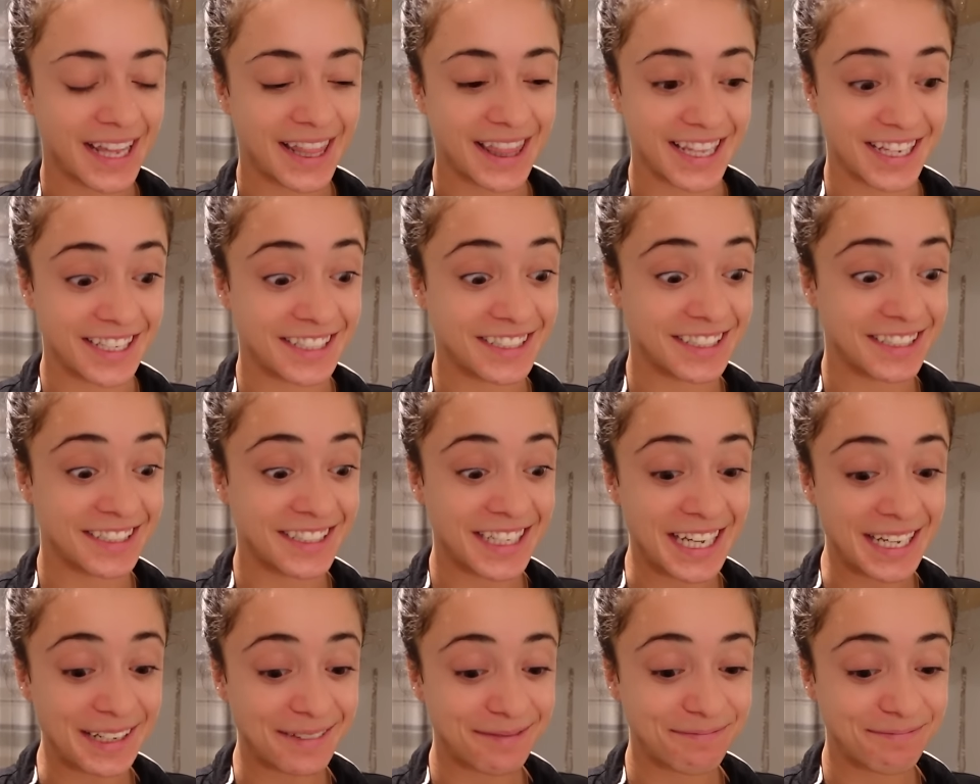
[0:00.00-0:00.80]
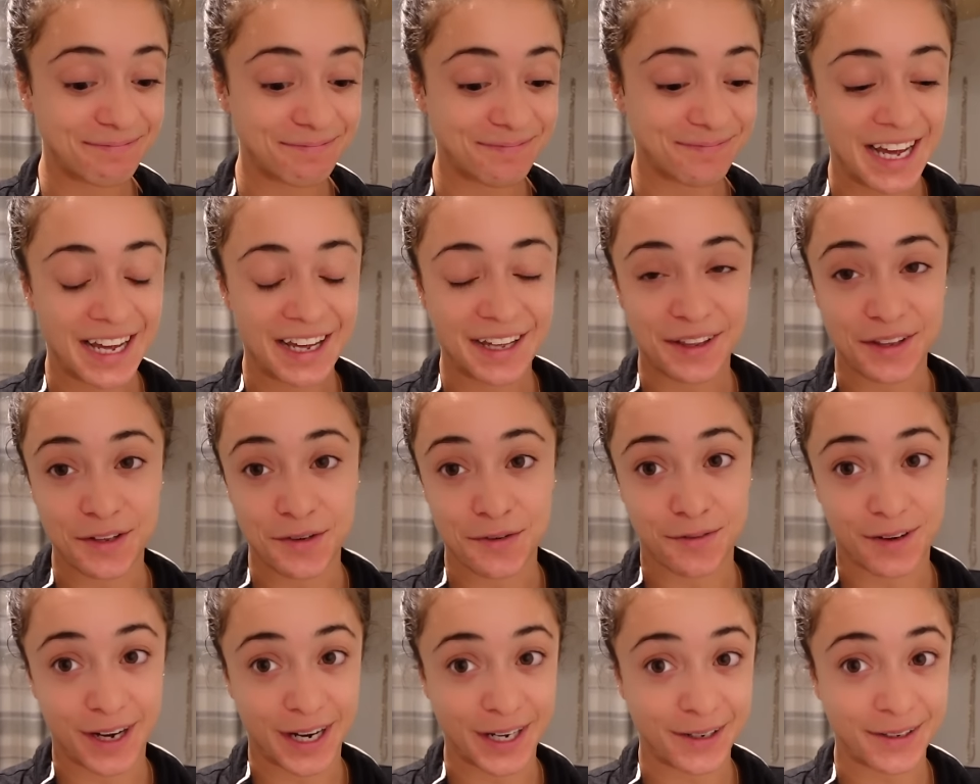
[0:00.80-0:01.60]
This is it. The
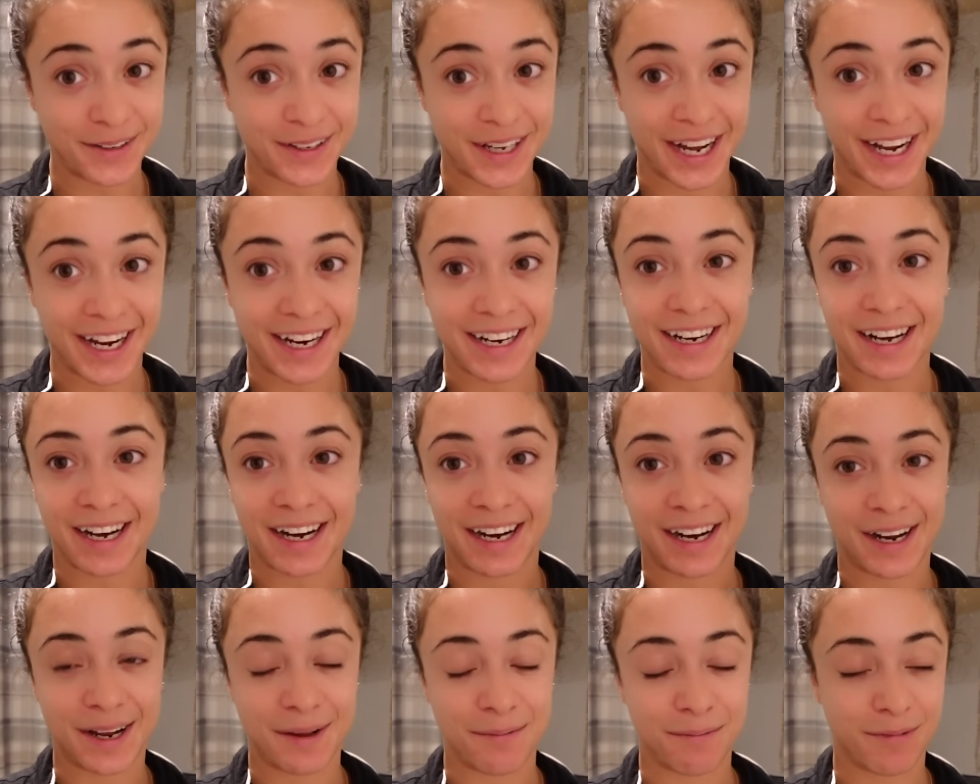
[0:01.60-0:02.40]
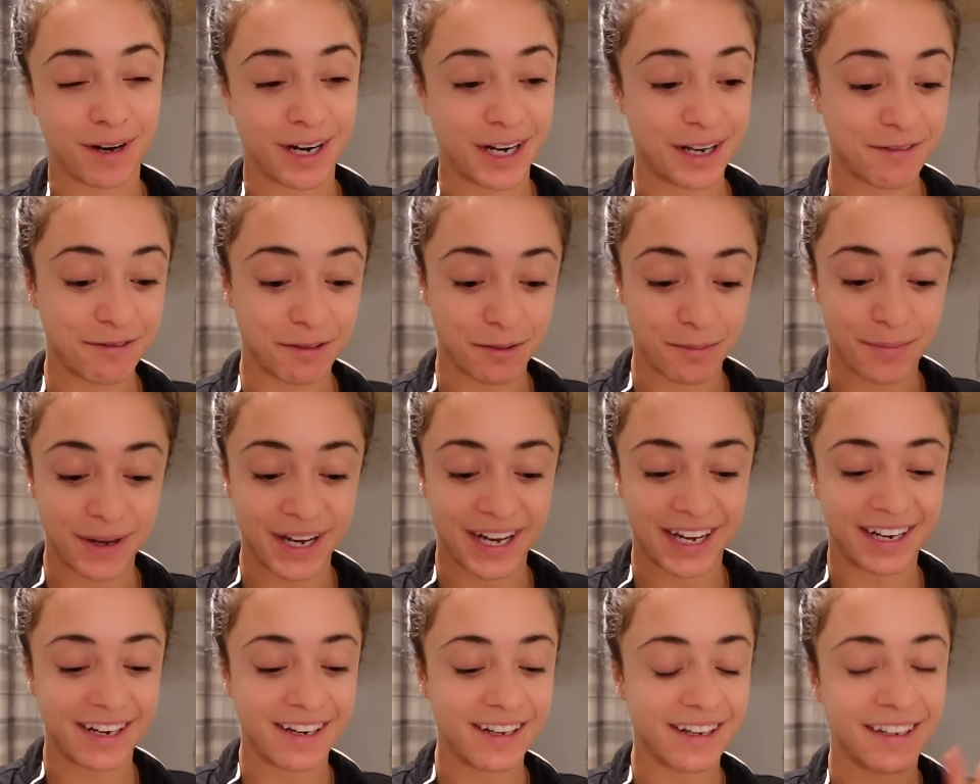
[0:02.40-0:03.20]
final night, I am ready for
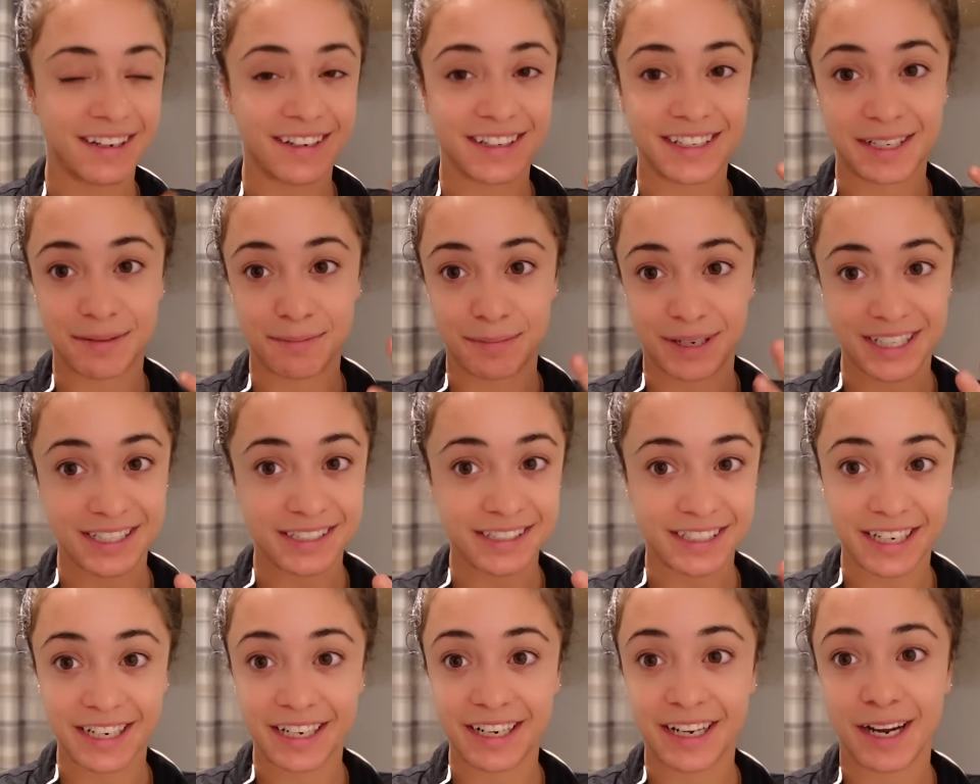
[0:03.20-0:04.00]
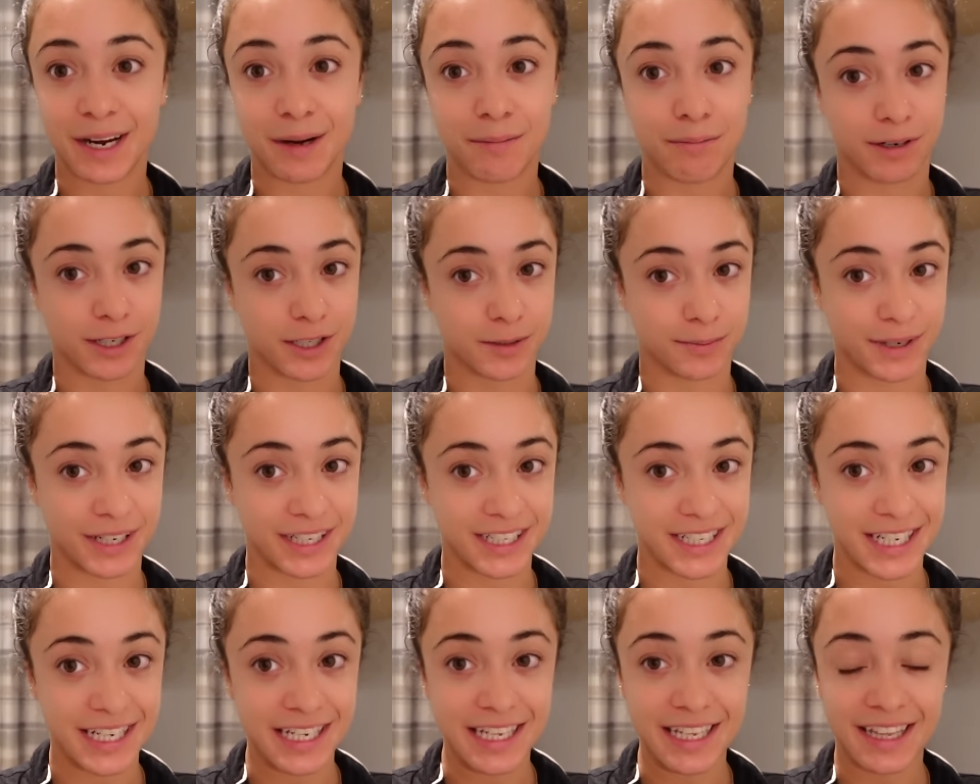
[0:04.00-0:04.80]
bed did my skincare, brushed my
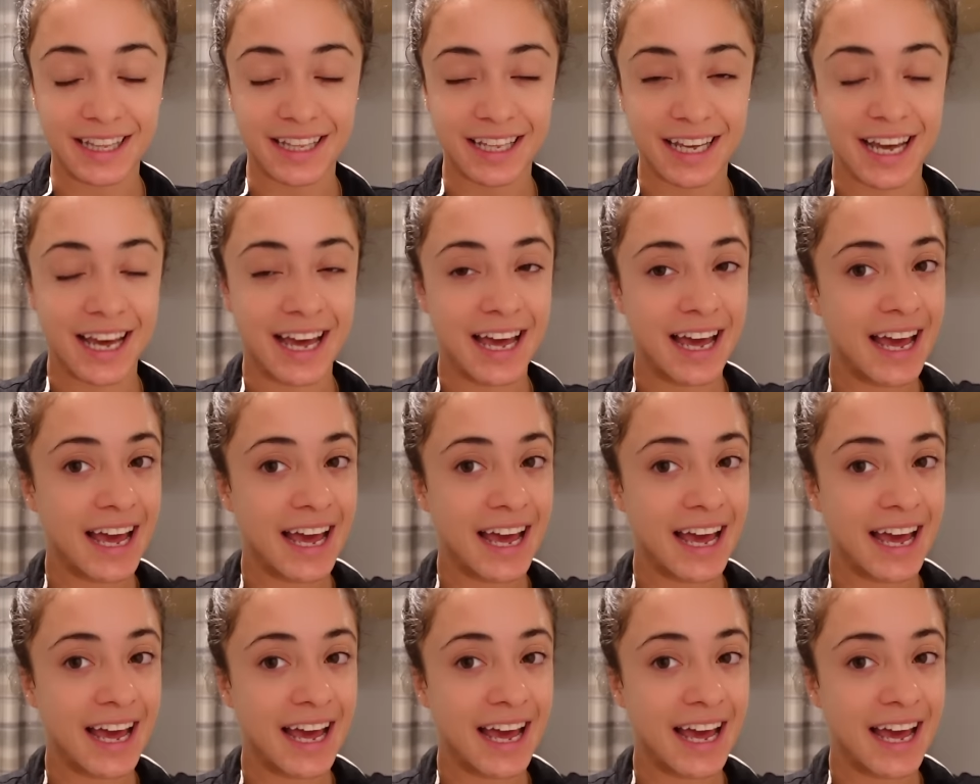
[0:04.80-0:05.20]
teeth,